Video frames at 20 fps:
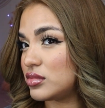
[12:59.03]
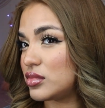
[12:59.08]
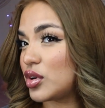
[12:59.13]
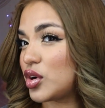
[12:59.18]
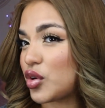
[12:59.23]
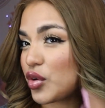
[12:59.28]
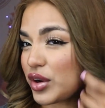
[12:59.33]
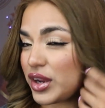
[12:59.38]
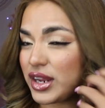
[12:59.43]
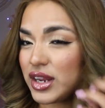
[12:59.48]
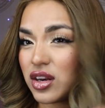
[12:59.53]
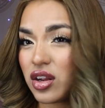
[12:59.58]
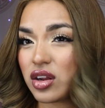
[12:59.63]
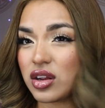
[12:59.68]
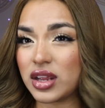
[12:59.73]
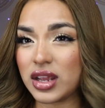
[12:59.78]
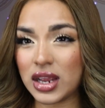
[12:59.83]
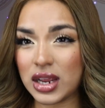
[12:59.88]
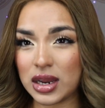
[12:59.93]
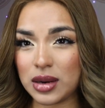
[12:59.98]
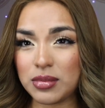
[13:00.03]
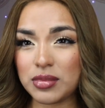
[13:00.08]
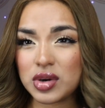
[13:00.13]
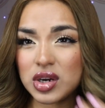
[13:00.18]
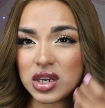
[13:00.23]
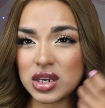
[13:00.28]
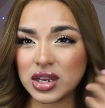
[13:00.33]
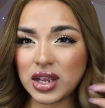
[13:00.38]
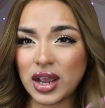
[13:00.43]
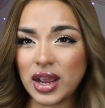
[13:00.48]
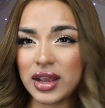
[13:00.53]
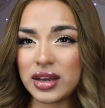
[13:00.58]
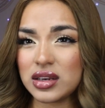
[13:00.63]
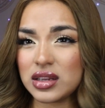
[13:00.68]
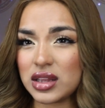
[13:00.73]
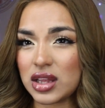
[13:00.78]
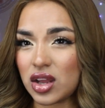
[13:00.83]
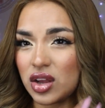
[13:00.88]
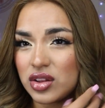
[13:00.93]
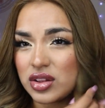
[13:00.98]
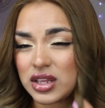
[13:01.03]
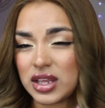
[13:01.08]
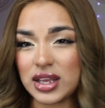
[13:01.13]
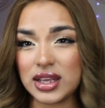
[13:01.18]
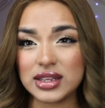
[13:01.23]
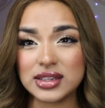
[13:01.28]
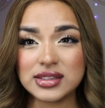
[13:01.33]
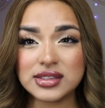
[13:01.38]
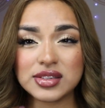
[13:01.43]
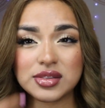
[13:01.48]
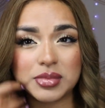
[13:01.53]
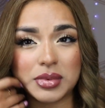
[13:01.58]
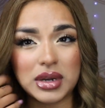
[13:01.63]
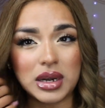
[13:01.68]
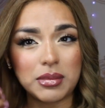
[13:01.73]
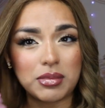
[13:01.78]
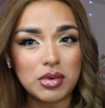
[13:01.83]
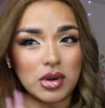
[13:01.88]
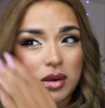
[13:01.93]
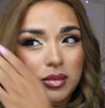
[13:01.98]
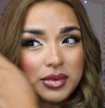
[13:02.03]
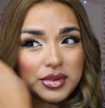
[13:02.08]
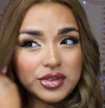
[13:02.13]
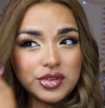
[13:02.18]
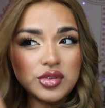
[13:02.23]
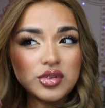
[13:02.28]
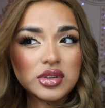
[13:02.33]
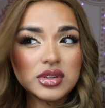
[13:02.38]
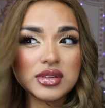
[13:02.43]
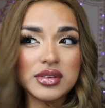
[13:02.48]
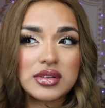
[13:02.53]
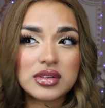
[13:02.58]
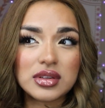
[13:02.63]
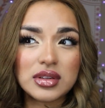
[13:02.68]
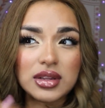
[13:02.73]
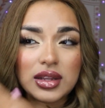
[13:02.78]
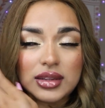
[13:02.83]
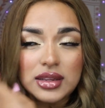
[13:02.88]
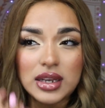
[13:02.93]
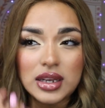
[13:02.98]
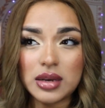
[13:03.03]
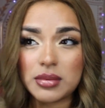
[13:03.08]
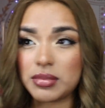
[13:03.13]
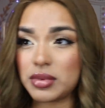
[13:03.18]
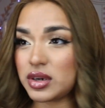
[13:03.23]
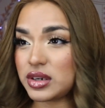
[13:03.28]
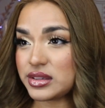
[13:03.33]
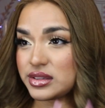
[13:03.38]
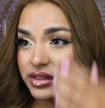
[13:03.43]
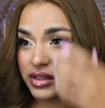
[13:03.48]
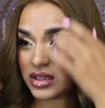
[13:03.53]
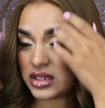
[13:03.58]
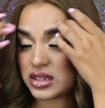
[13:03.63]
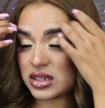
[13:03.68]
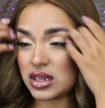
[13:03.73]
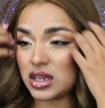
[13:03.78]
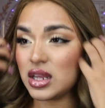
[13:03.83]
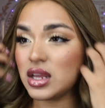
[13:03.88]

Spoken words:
green on camera, kind of like on the ends, but I promise you it doesn't look like that in person.